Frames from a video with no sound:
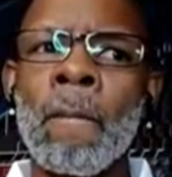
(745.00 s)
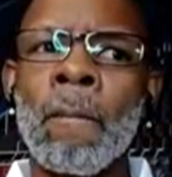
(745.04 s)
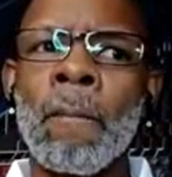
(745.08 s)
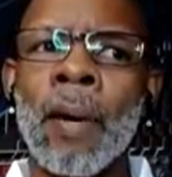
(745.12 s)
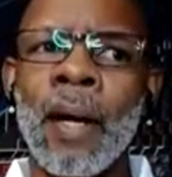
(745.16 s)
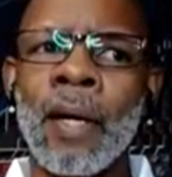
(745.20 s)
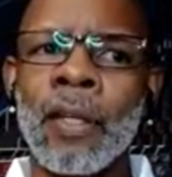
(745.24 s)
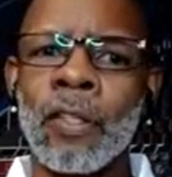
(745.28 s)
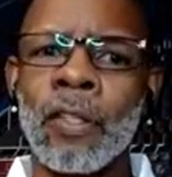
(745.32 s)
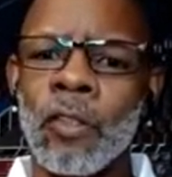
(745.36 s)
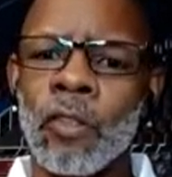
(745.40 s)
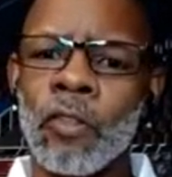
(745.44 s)

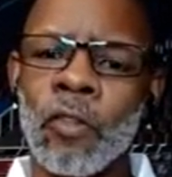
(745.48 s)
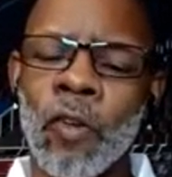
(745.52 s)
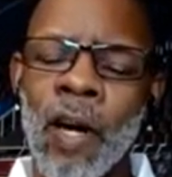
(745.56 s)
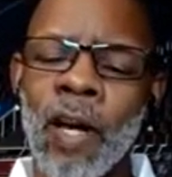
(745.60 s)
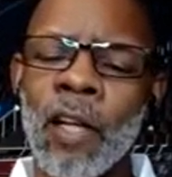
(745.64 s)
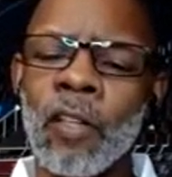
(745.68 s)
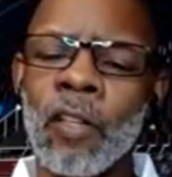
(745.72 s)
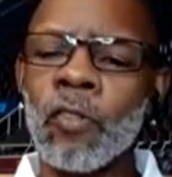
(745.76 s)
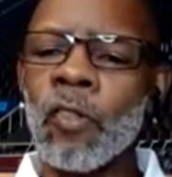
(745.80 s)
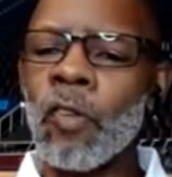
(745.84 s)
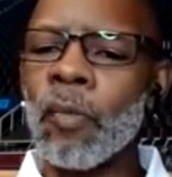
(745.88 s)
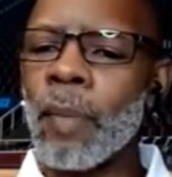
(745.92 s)
But the
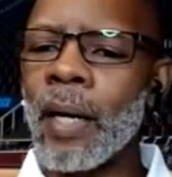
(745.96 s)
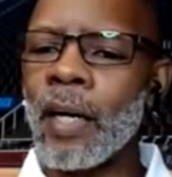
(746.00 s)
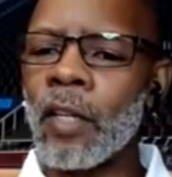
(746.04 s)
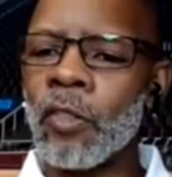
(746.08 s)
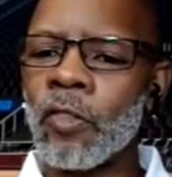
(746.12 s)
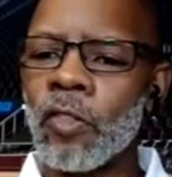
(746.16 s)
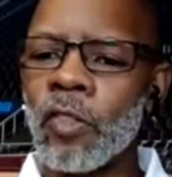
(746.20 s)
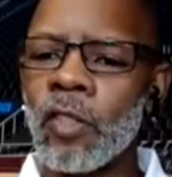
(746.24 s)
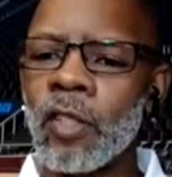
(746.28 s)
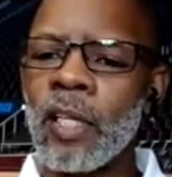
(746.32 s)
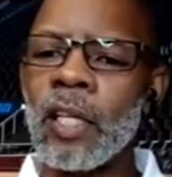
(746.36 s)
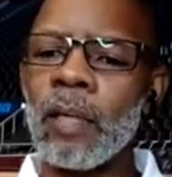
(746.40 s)

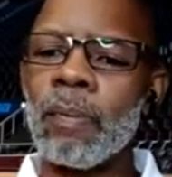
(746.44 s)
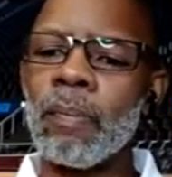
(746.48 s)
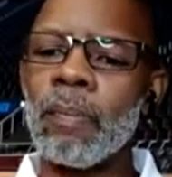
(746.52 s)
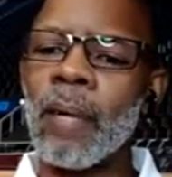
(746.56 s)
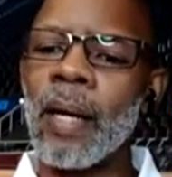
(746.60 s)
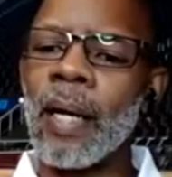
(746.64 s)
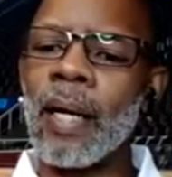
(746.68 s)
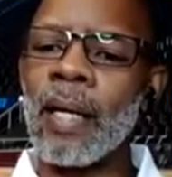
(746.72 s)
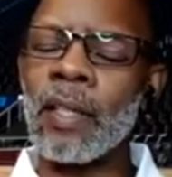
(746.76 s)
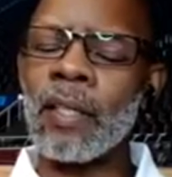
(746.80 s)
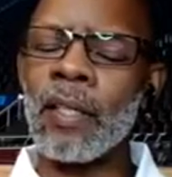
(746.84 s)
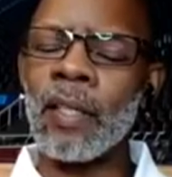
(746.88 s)
transformation he
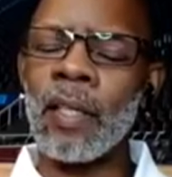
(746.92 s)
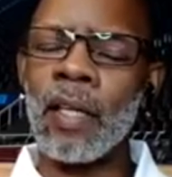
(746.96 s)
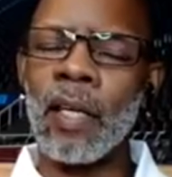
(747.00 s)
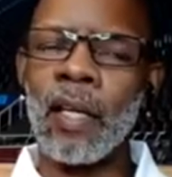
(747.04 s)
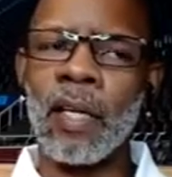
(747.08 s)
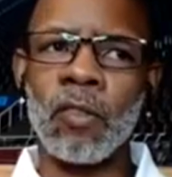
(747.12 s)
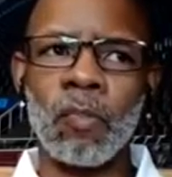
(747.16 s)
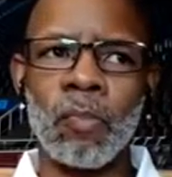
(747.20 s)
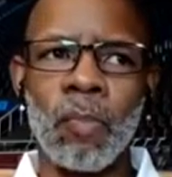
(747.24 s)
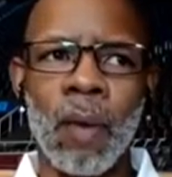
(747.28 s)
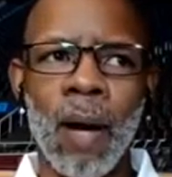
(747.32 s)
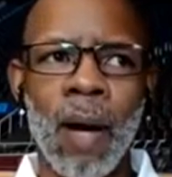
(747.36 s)
made,
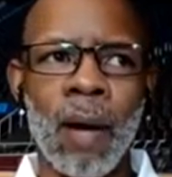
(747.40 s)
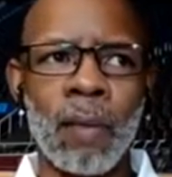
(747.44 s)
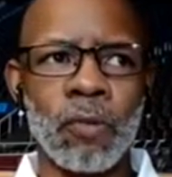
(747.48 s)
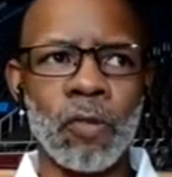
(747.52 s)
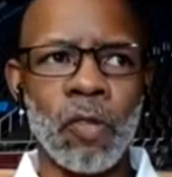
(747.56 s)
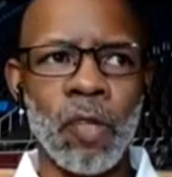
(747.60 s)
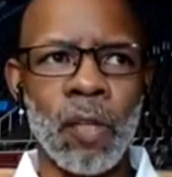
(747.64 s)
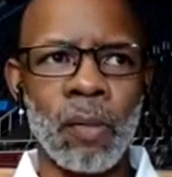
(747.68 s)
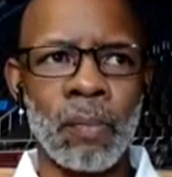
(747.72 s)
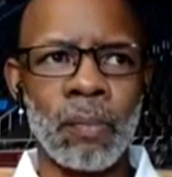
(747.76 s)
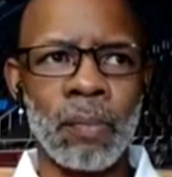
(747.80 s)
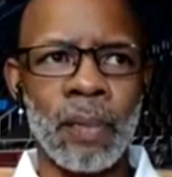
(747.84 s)
his mom
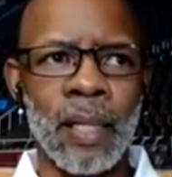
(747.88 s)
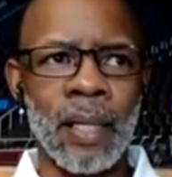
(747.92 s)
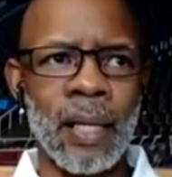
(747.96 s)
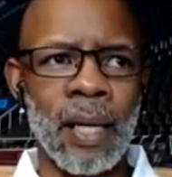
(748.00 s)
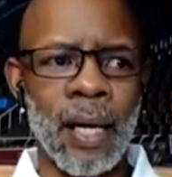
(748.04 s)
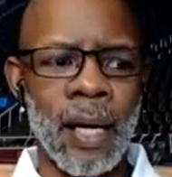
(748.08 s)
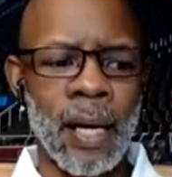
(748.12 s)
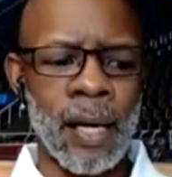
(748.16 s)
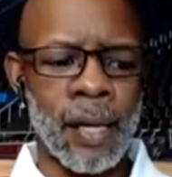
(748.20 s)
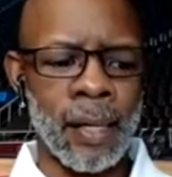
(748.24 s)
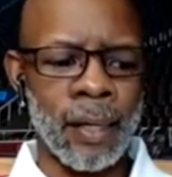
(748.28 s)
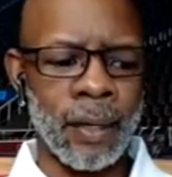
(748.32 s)
sent
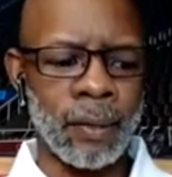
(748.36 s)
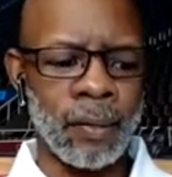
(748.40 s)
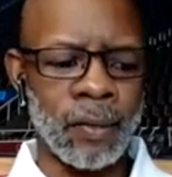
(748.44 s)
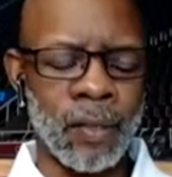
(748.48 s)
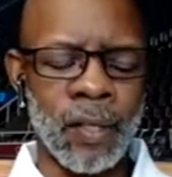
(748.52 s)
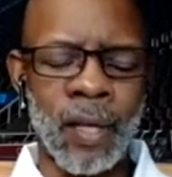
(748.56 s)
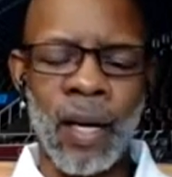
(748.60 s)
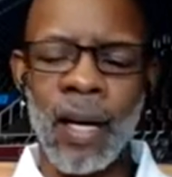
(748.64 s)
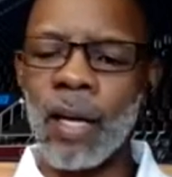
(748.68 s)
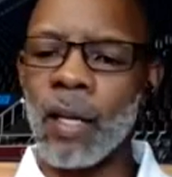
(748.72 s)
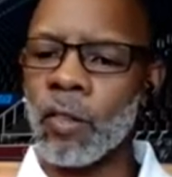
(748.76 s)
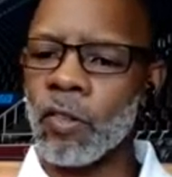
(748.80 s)
me a
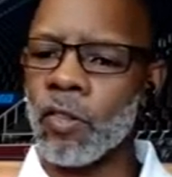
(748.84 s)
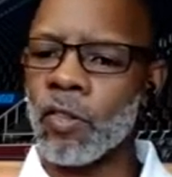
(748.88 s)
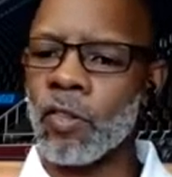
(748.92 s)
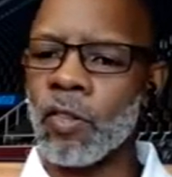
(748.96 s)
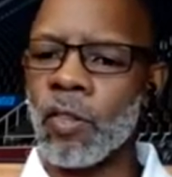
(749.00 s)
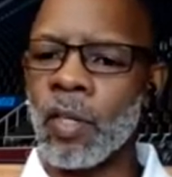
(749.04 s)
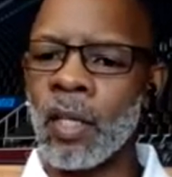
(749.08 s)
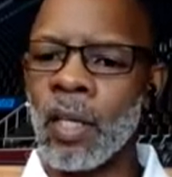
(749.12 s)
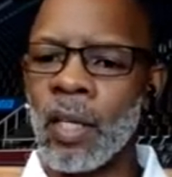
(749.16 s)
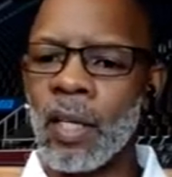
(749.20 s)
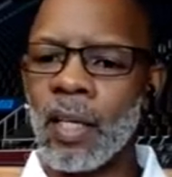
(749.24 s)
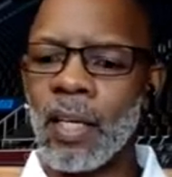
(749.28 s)

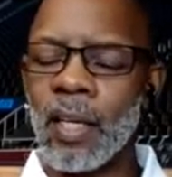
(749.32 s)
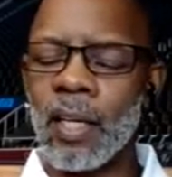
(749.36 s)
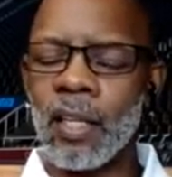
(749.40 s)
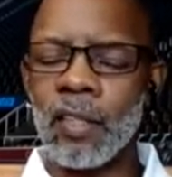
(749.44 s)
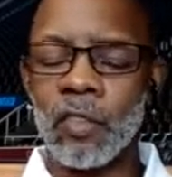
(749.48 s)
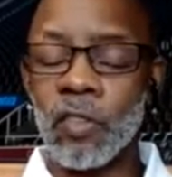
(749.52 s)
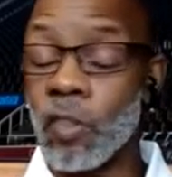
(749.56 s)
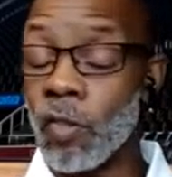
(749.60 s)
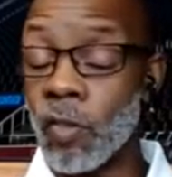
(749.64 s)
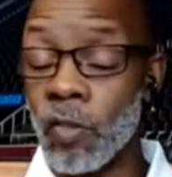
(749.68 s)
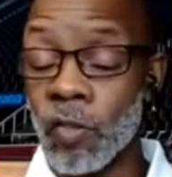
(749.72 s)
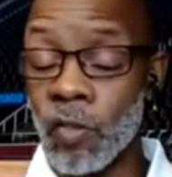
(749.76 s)
text,
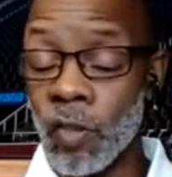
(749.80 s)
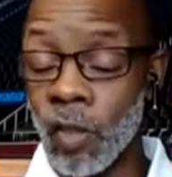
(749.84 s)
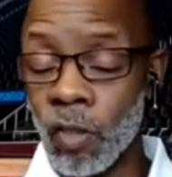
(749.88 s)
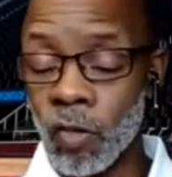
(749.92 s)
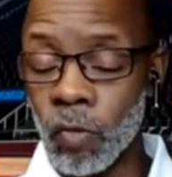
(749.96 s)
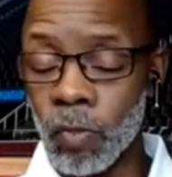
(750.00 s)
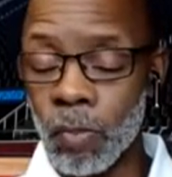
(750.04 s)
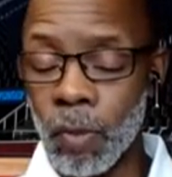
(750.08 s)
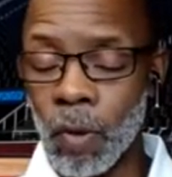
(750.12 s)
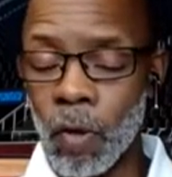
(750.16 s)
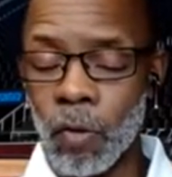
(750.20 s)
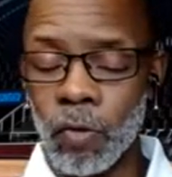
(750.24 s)
and she
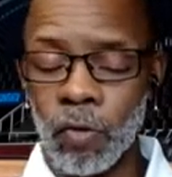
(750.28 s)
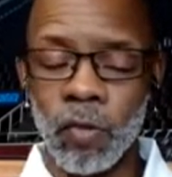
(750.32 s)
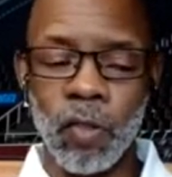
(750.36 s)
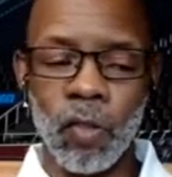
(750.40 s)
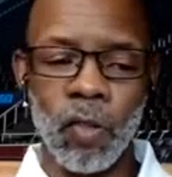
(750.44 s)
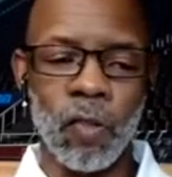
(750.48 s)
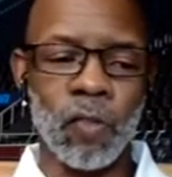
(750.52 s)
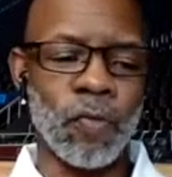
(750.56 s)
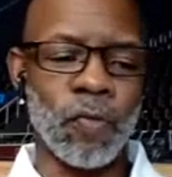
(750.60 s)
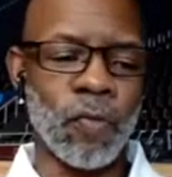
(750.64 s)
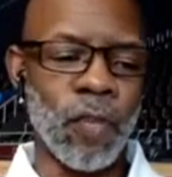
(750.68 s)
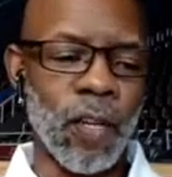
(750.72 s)
just
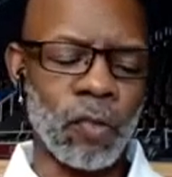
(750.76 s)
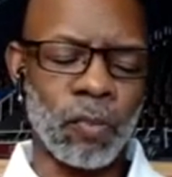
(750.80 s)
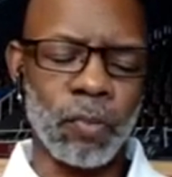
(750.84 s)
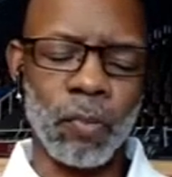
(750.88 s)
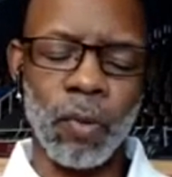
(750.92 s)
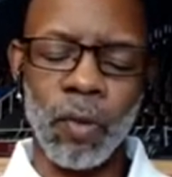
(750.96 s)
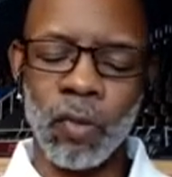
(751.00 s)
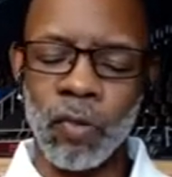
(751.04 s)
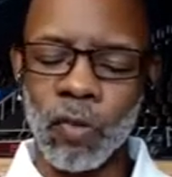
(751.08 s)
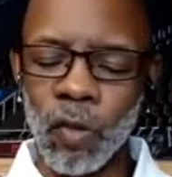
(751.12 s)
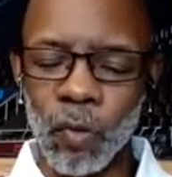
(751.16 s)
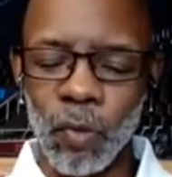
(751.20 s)
posted on
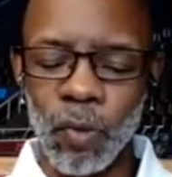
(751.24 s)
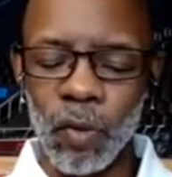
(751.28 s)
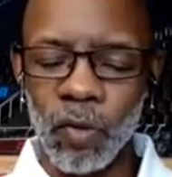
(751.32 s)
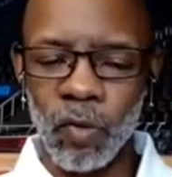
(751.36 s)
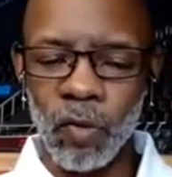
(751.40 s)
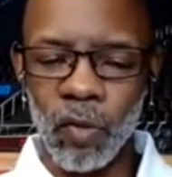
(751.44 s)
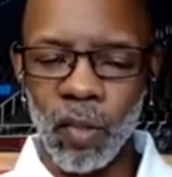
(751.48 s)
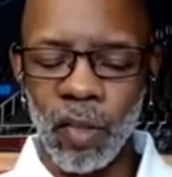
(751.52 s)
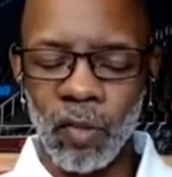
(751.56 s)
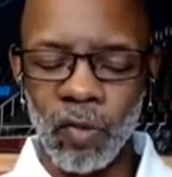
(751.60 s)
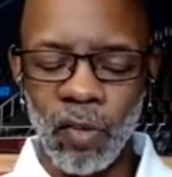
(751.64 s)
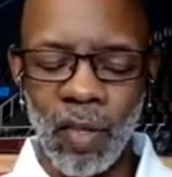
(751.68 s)
Facebook, so
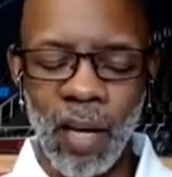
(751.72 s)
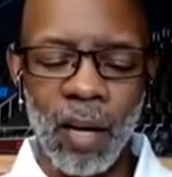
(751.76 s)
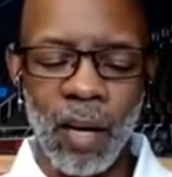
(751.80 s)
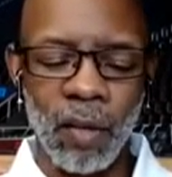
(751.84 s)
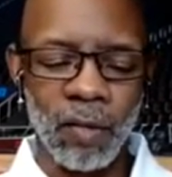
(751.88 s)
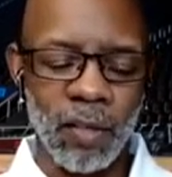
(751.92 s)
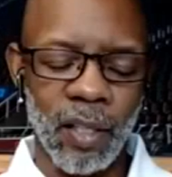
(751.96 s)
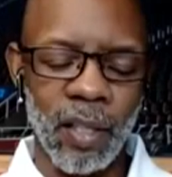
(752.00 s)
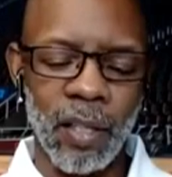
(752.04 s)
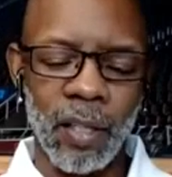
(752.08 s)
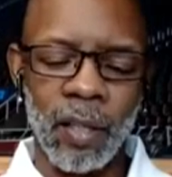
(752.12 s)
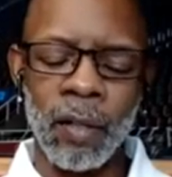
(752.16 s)
it's
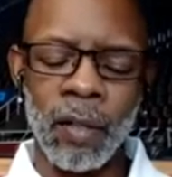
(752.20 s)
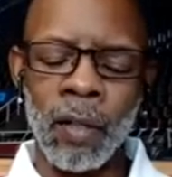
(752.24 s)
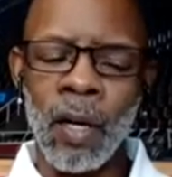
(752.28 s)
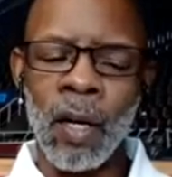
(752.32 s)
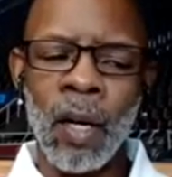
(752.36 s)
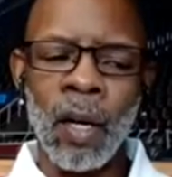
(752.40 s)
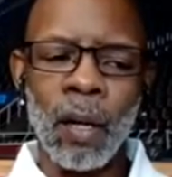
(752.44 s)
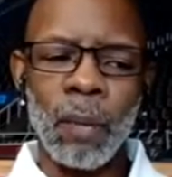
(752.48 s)
out there.